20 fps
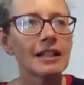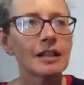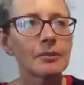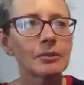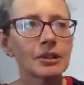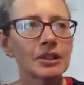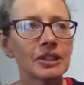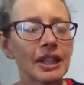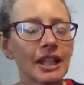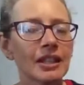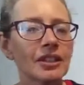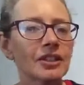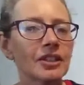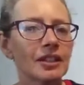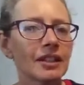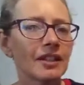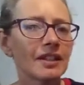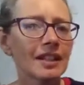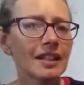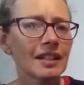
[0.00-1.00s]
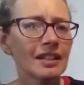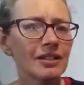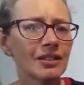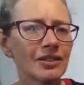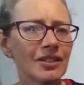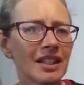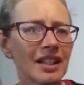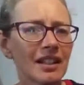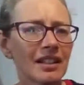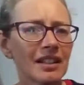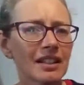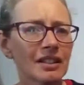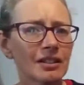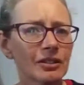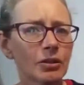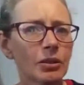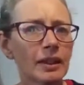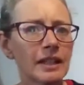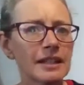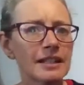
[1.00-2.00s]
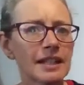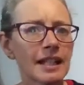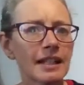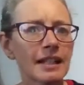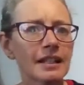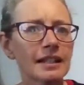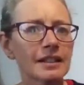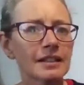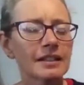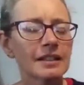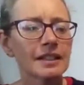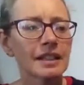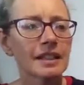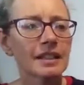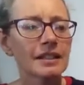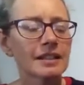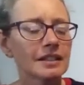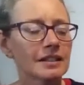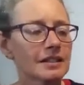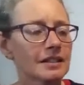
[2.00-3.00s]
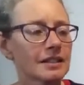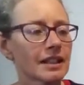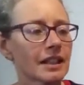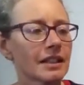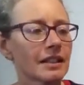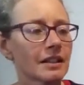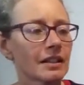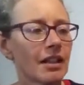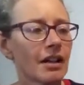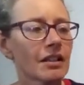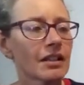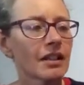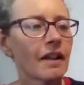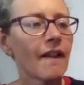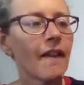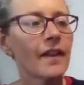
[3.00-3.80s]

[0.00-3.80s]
protection, and you know, they are quite delicate, they can take a knock.